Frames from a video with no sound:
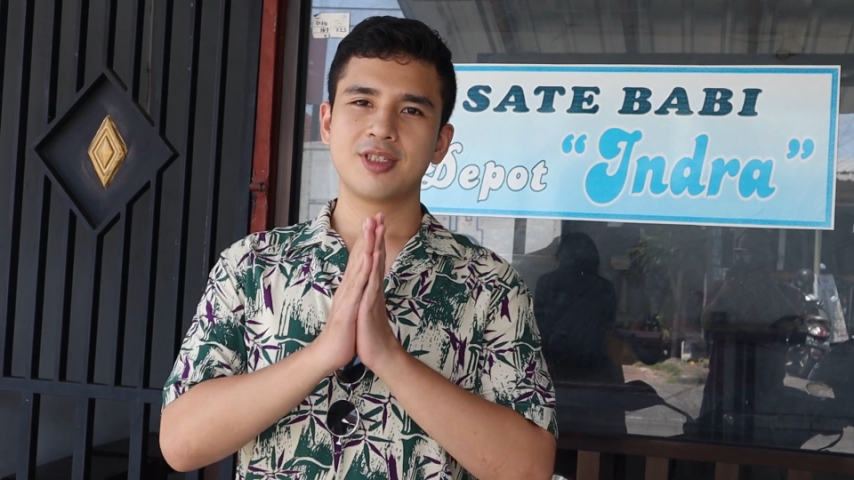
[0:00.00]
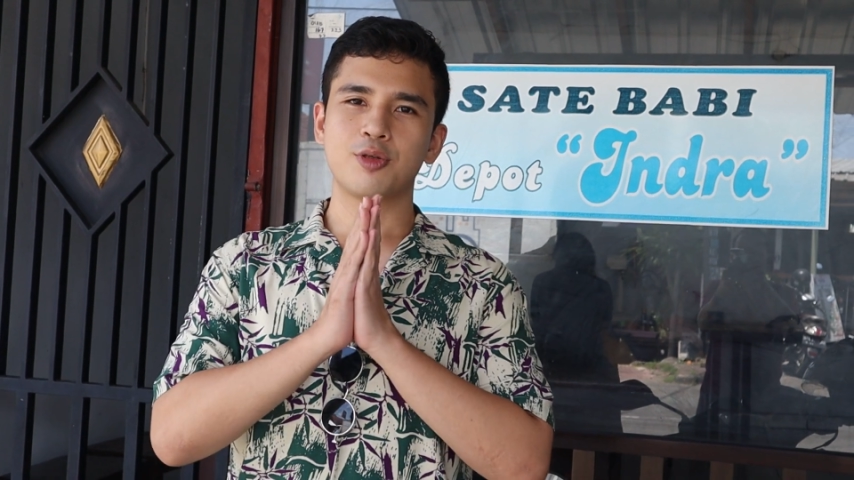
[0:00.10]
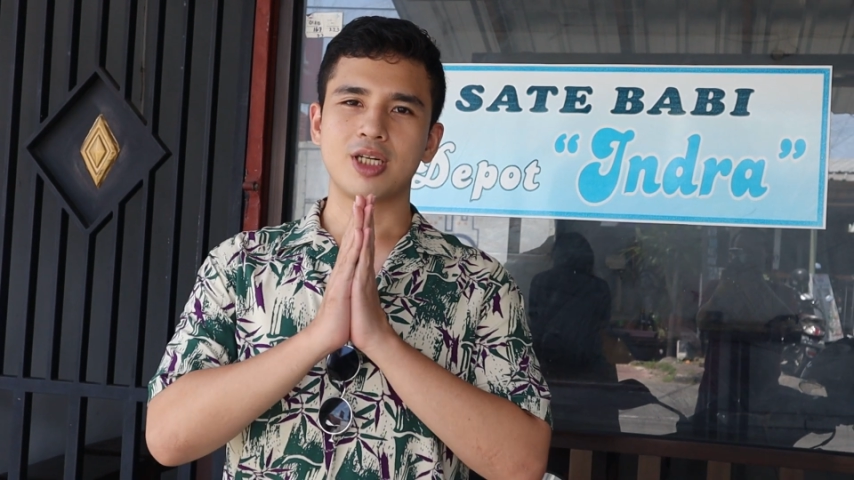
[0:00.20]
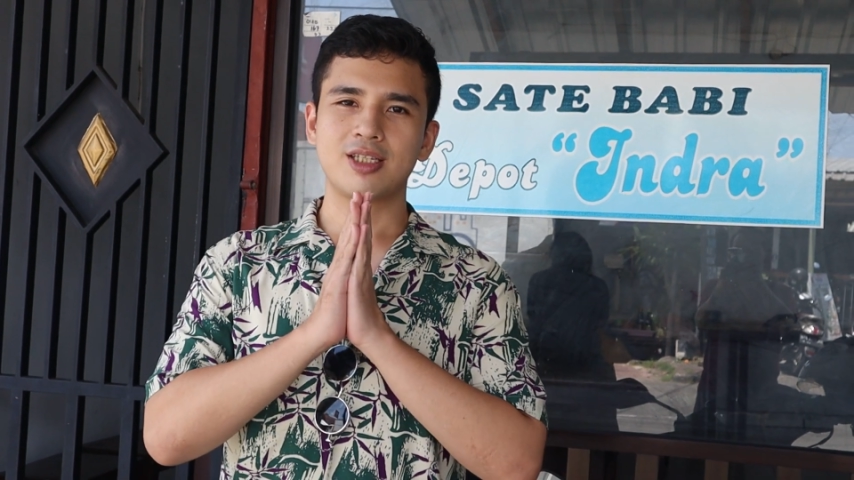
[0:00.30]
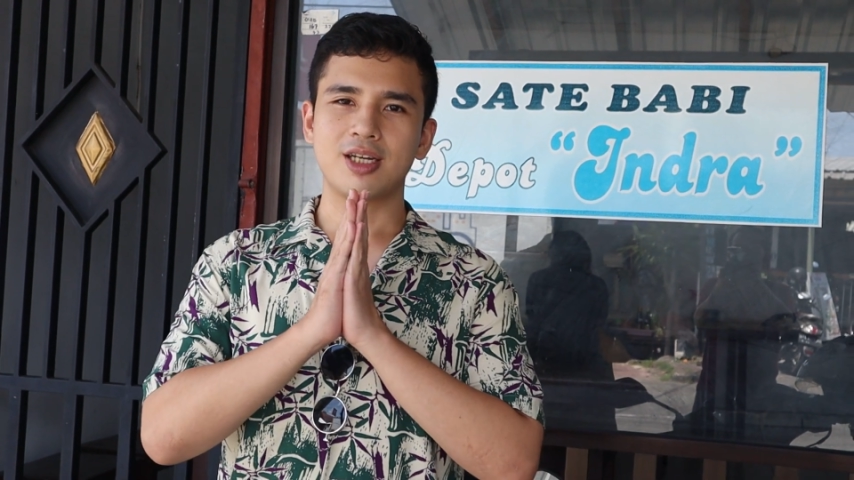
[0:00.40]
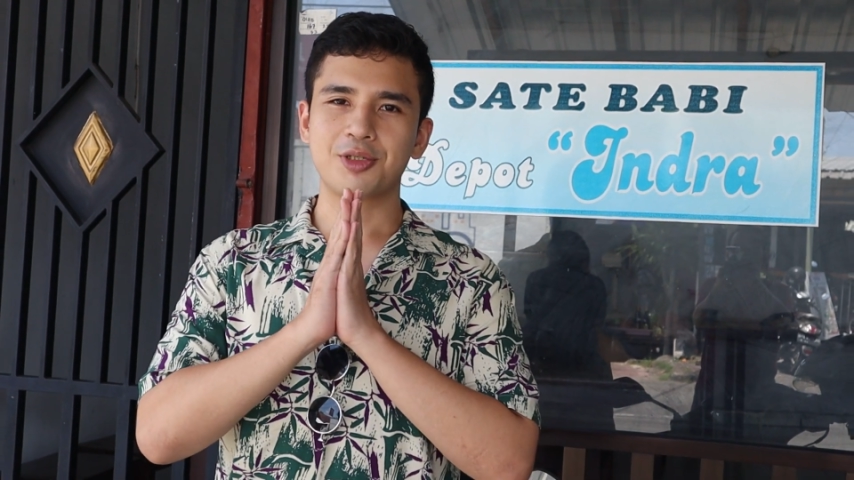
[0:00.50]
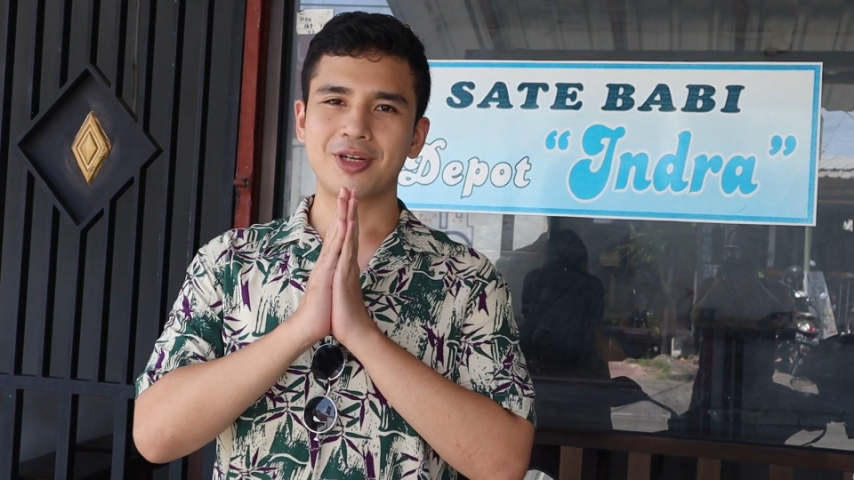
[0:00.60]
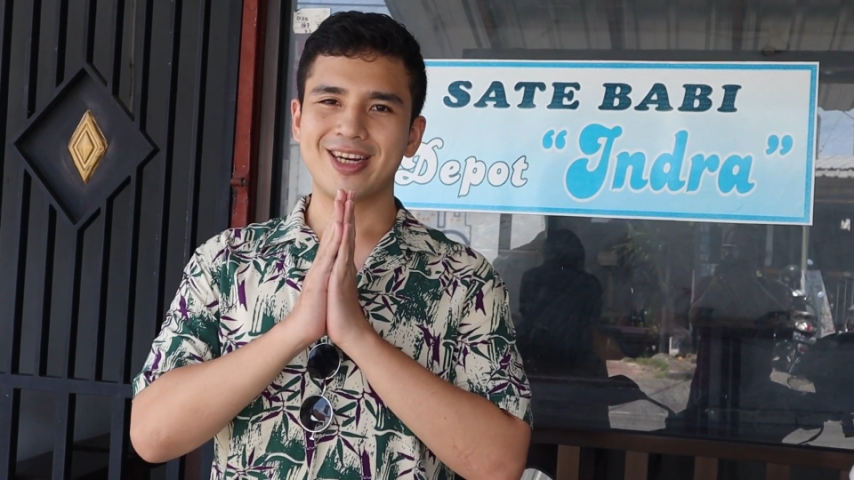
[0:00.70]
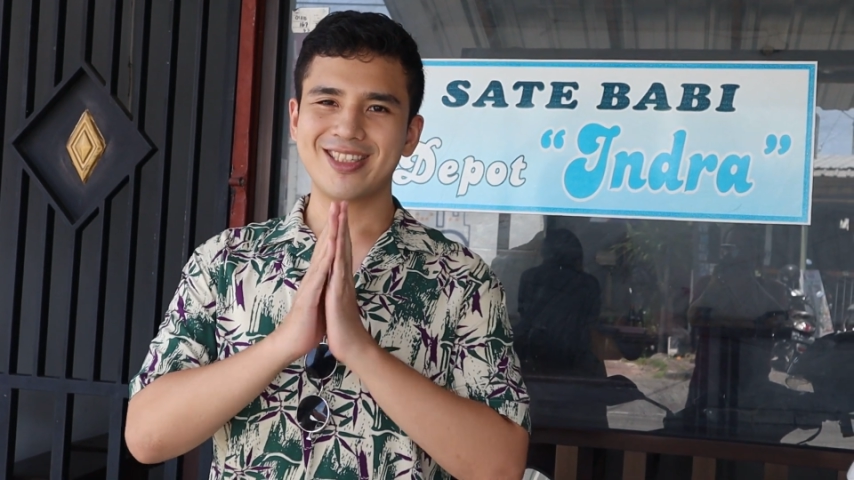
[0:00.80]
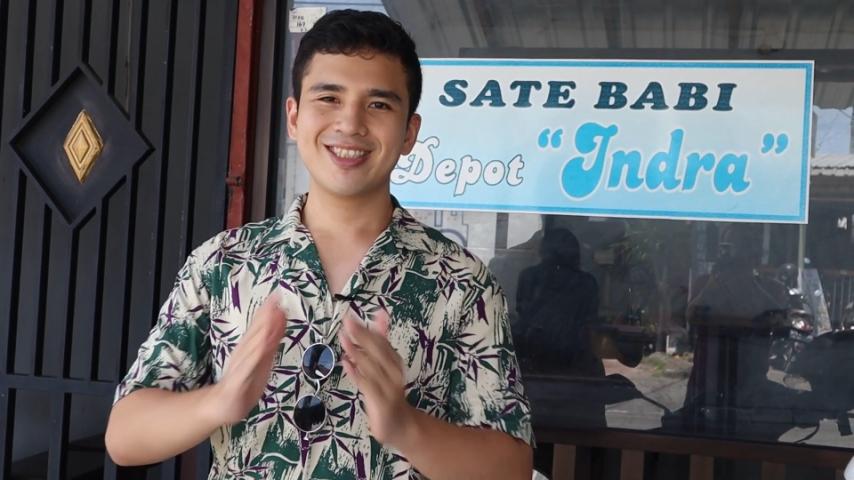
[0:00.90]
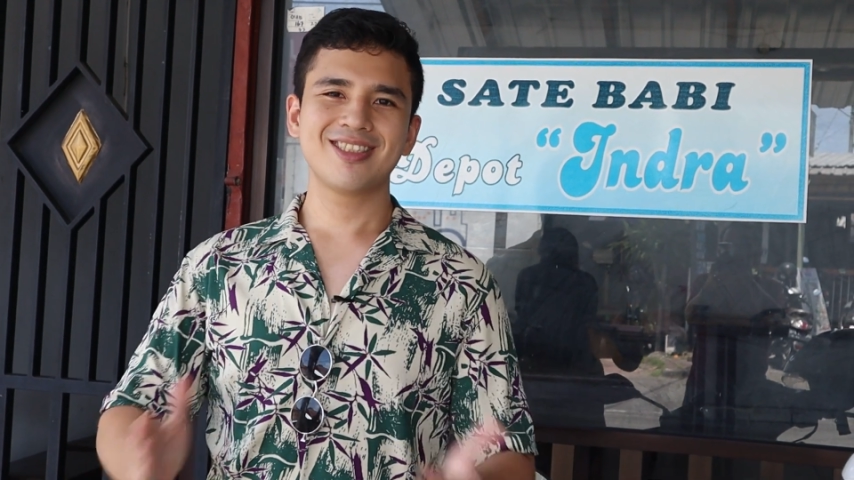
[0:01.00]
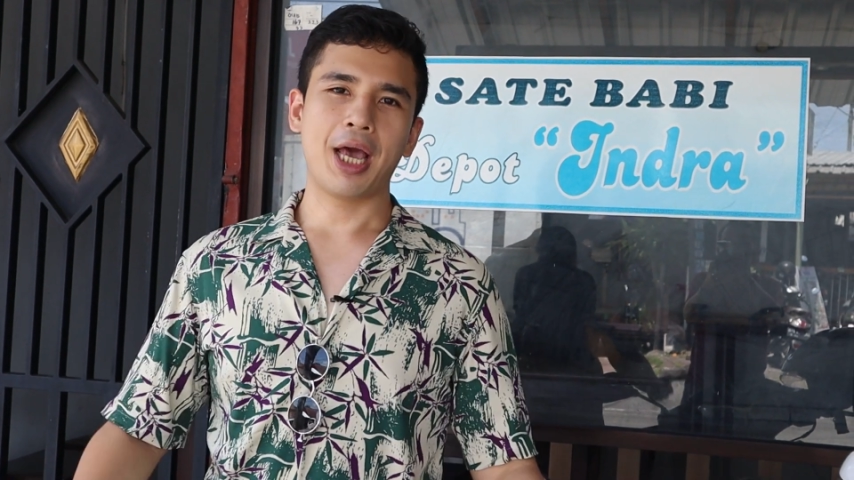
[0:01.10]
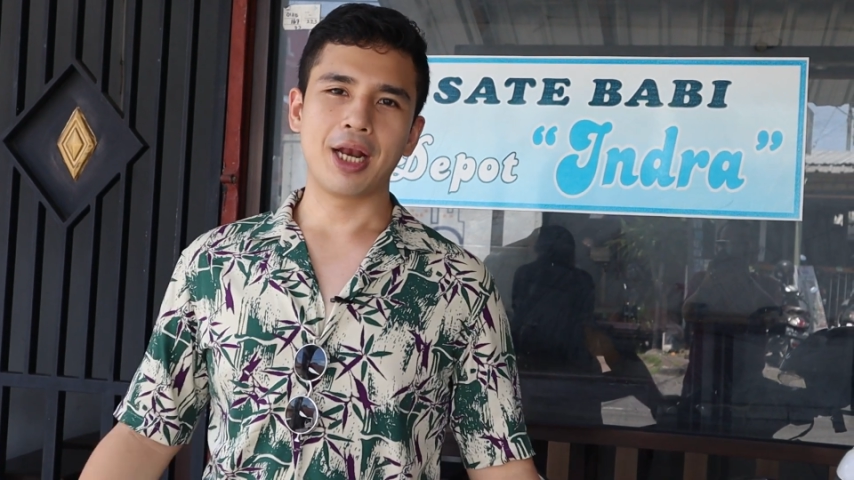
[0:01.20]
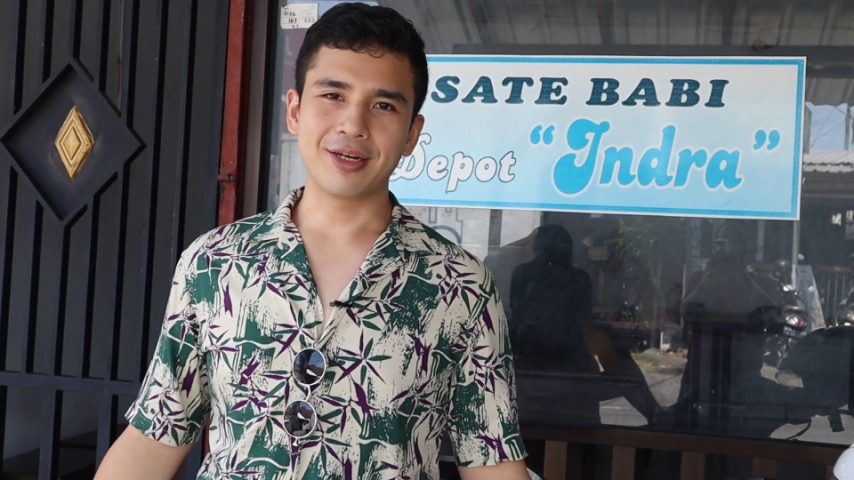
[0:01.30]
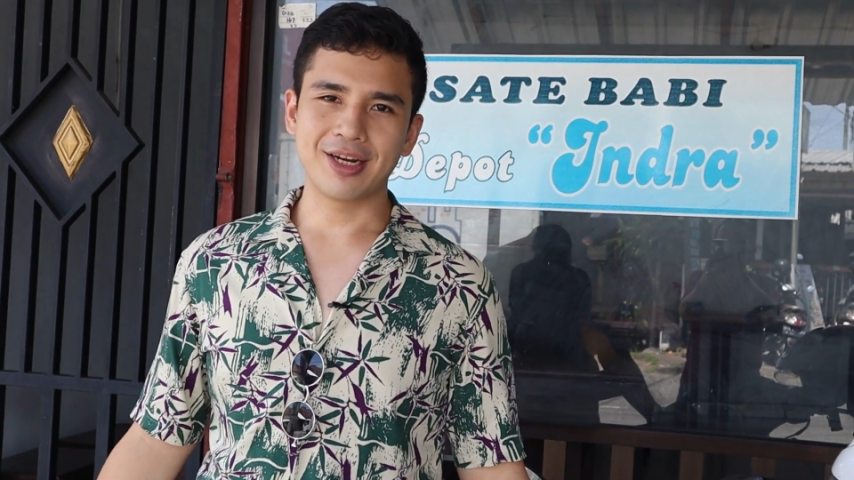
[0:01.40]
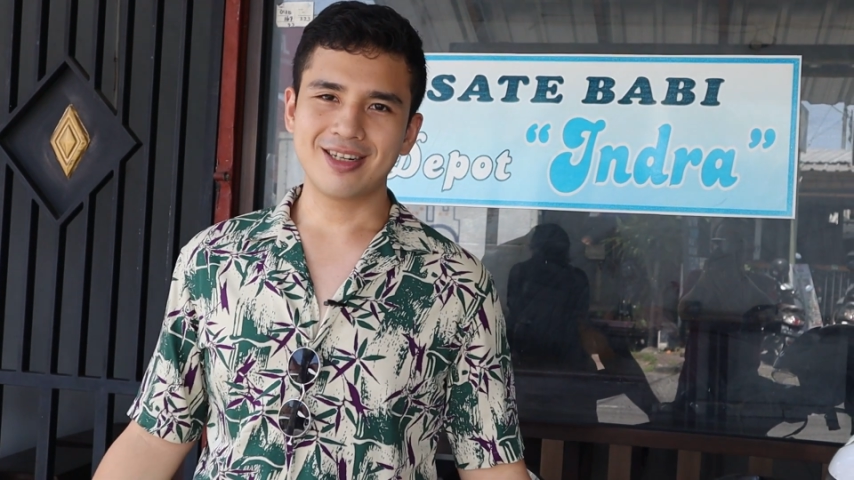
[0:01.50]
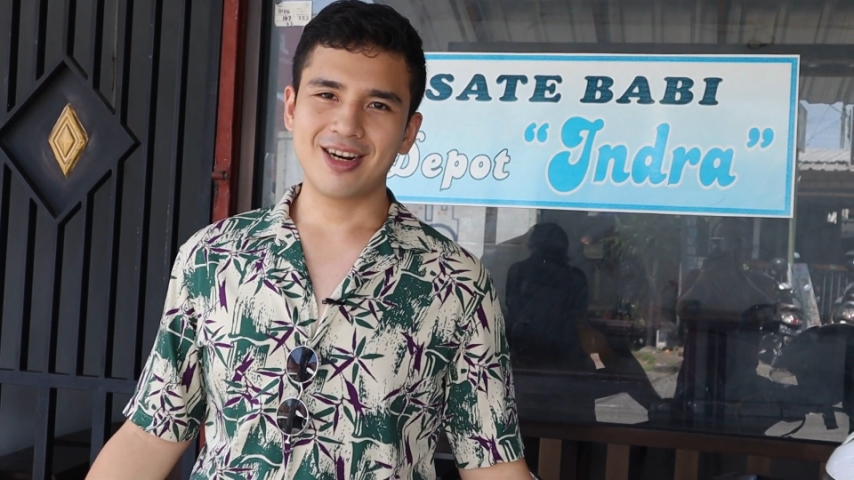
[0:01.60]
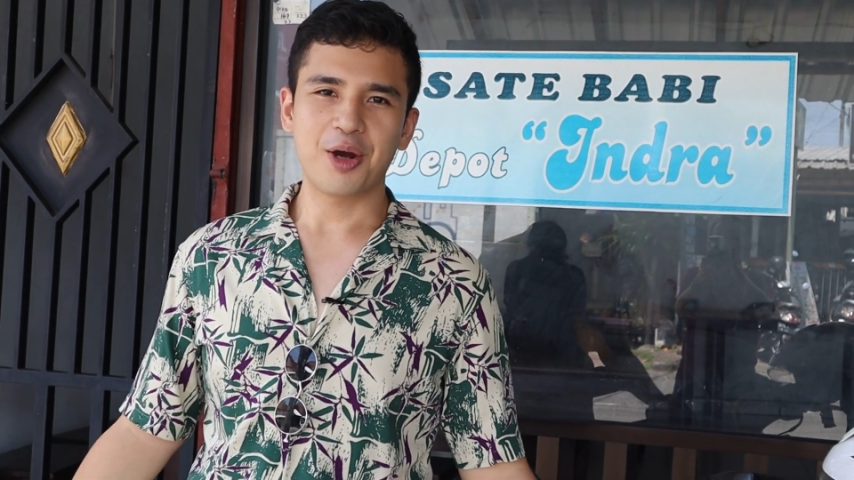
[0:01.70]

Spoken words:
Swastiastu guys, Alan here.